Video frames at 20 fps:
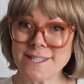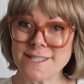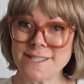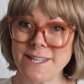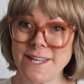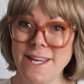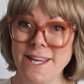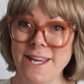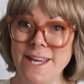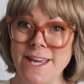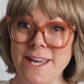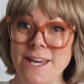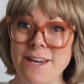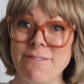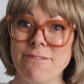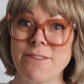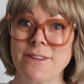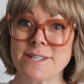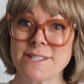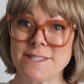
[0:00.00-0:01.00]
to see
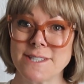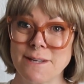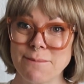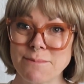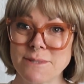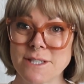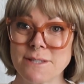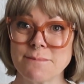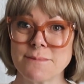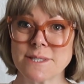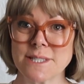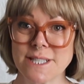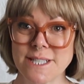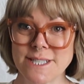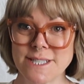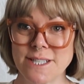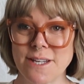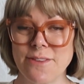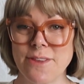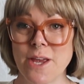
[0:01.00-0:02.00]
if the symptoms
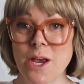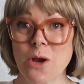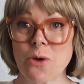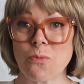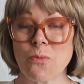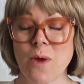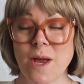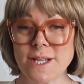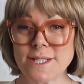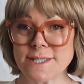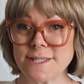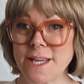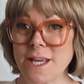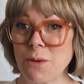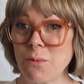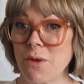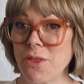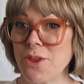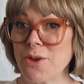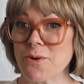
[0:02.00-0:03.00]
listed there
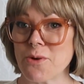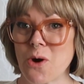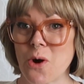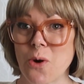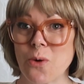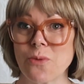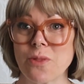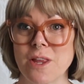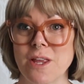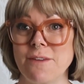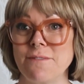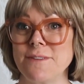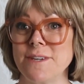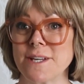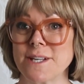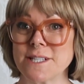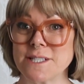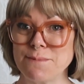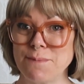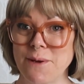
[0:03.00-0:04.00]
resonate with your own lived
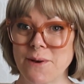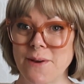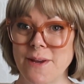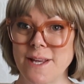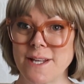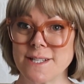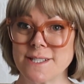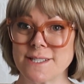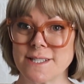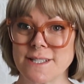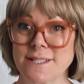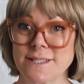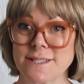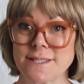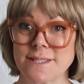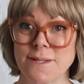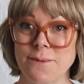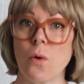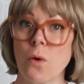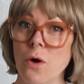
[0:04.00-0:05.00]

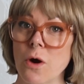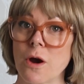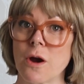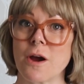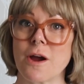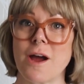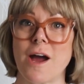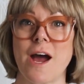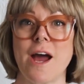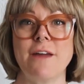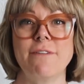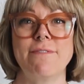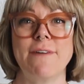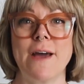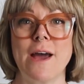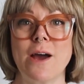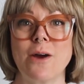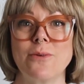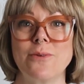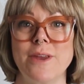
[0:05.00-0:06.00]
experiences. Or I
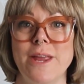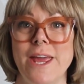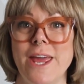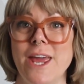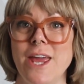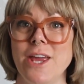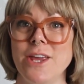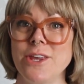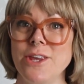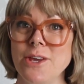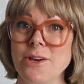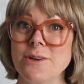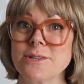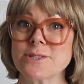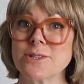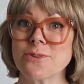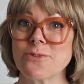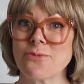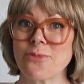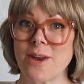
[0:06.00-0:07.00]
found a
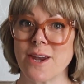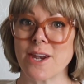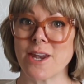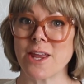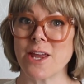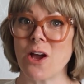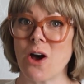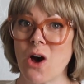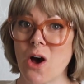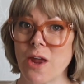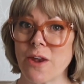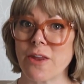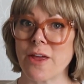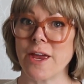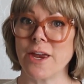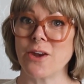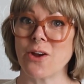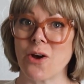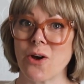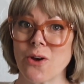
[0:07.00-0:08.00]
user-friendly
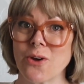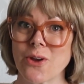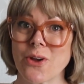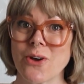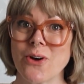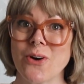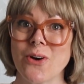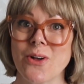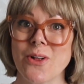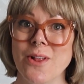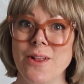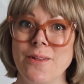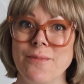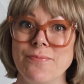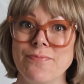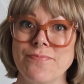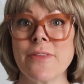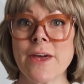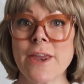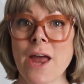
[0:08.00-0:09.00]
online article
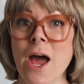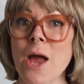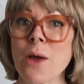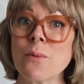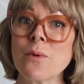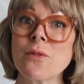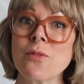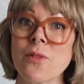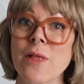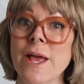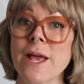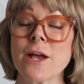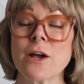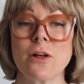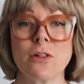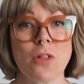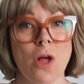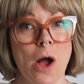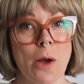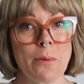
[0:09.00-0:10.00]
that I will link
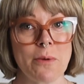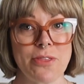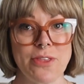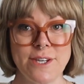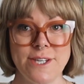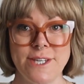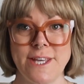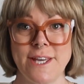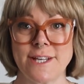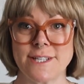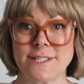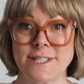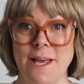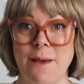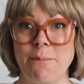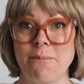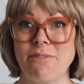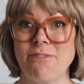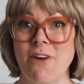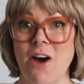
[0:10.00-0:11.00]
along with the
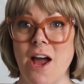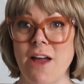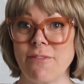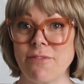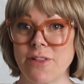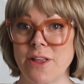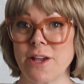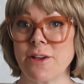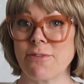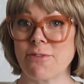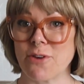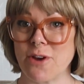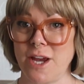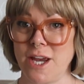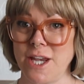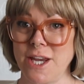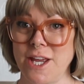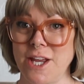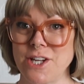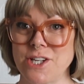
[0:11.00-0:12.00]
DSM-5 link for
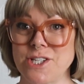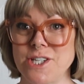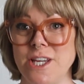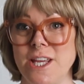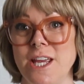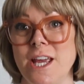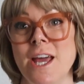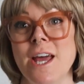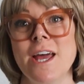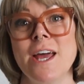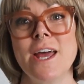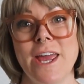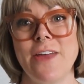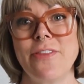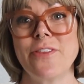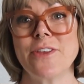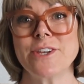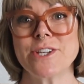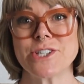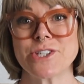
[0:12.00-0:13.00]
ADHD
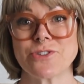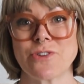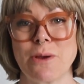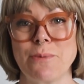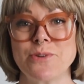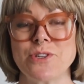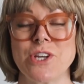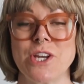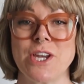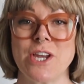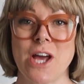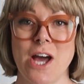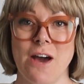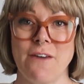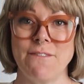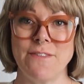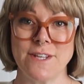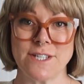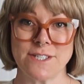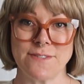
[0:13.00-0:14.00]
in the description
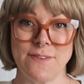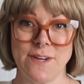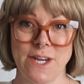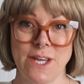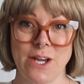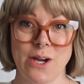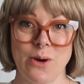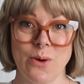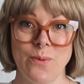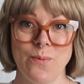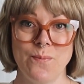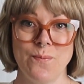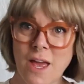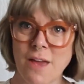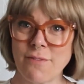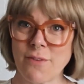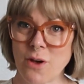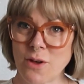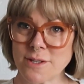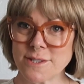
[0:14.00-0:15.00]
of this video.
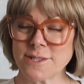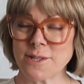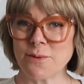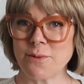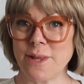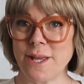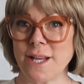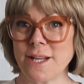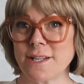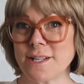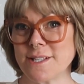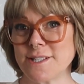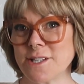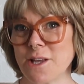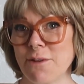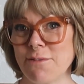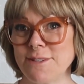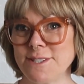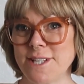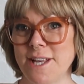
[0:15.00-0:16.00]
I've also linked a
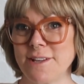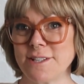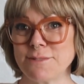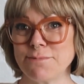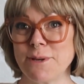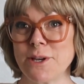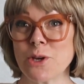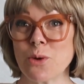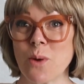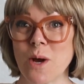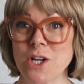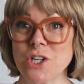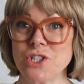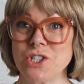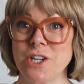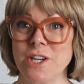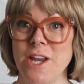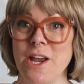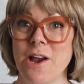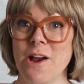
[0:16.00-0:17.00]
self-assessment
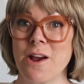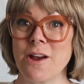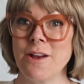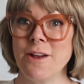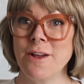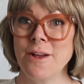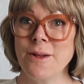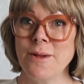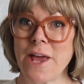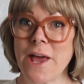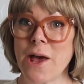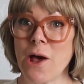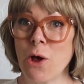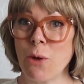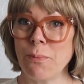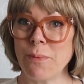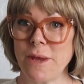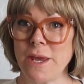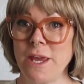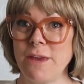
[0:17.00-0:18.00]
questionnaire to
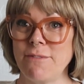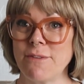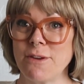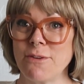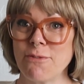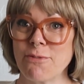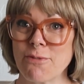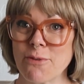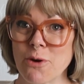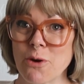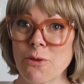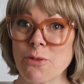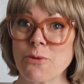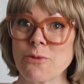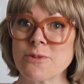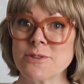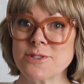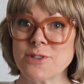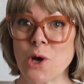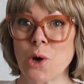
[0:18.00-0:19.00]
help even
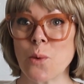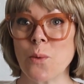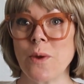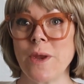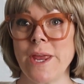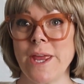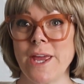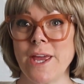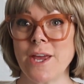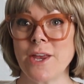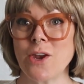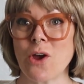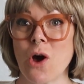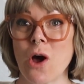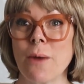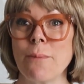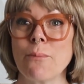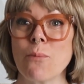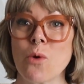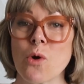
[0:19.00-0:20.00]
further zone in
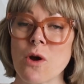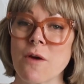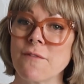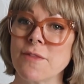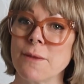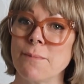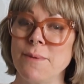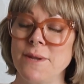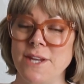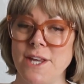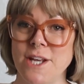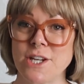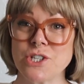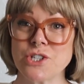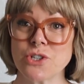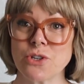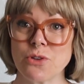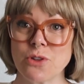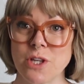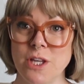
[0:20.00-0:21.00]
on more of the
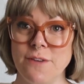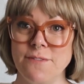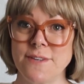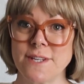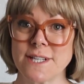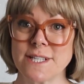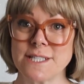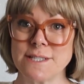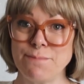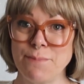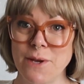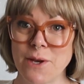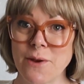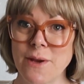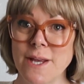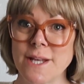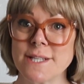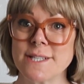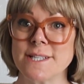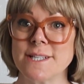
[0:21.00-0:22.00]
potential lived
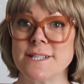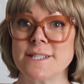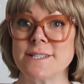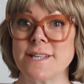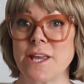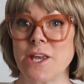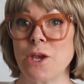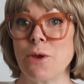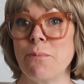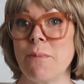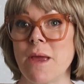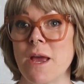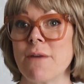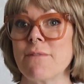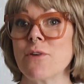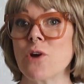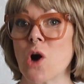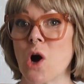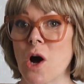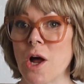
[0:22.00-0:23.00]
experiences that you may
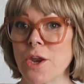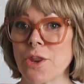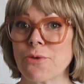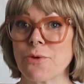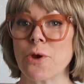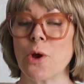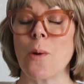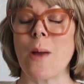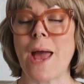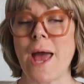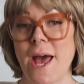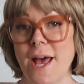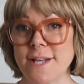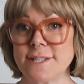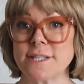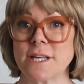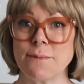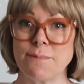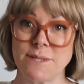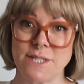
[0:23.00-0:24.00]
have gone through
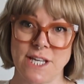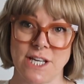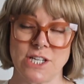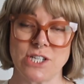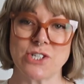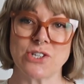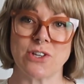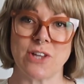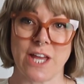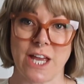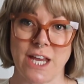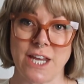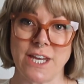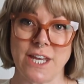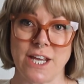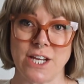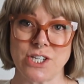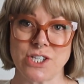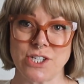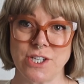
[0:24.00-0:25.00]
as a potential
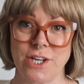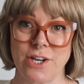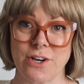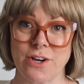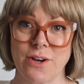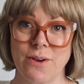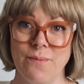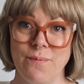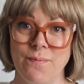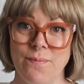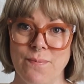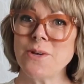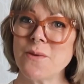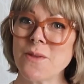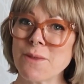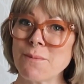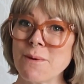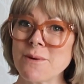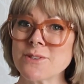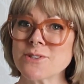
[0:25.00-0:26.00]
ADHDer. Two
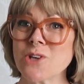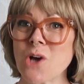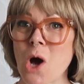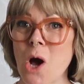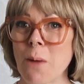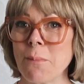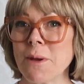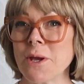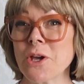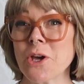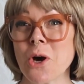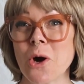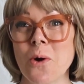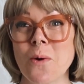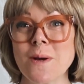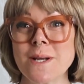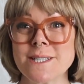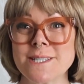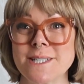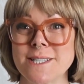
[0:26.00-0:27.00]
of the most common
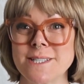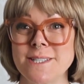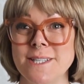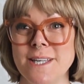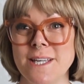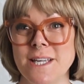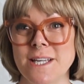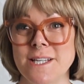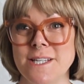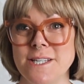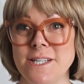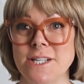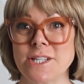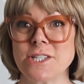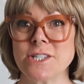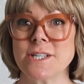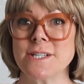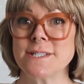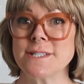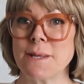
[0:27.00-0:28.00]
coexisting
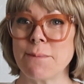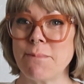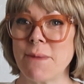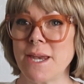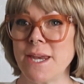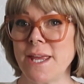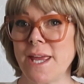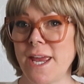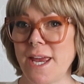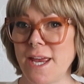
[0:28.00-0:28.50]
conditions that many